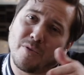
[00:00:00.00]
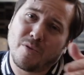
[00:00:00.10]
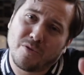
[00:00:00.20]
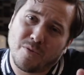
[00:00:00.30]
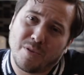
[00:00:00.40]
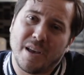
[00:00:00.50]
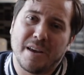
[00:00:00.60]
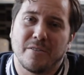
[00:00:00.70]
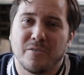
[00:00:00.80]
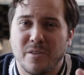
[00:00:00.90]
of them go sort of
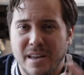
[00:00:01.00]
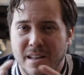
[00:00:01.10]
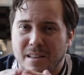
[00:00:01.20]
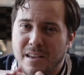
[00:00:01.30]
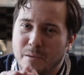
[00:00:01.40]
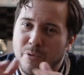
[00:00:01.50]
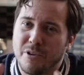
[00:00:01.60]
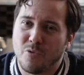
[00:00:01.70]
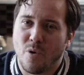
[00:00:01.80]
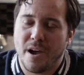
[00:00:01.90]
lighter. So again, like a
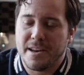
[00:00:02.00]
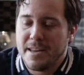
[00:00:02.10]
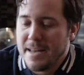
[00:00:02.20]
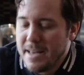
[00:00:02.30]
bridge wine.